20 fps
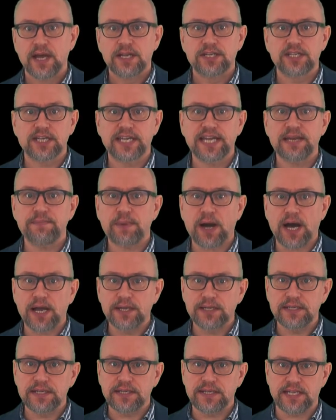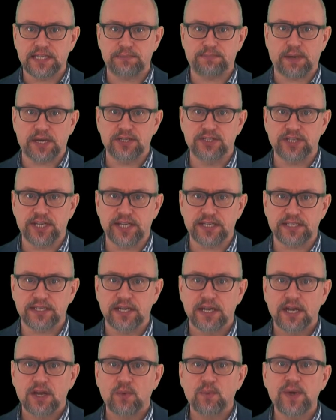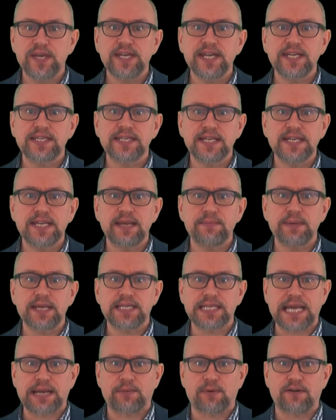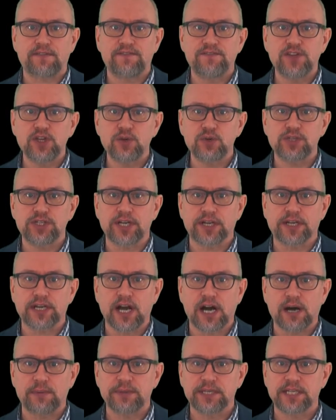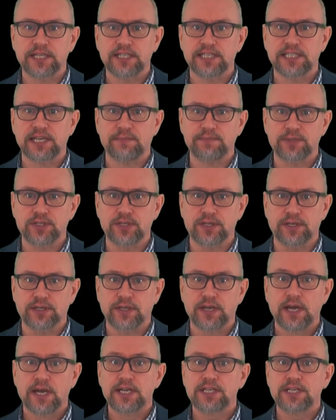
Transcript: To keep under this budget, we need to limit our future carbon consumption